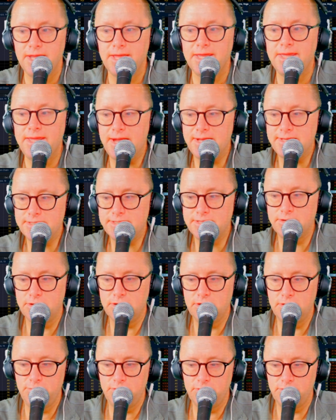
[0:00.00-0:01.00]
Yes, there
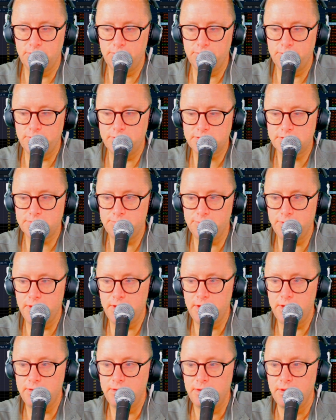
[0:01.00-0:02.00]
could be a reverse
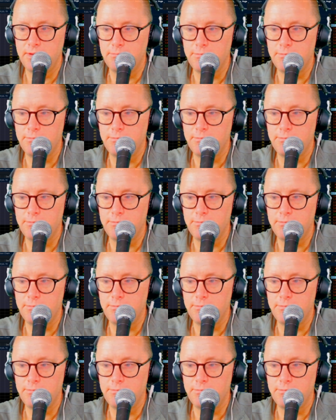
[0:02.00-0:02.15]
split,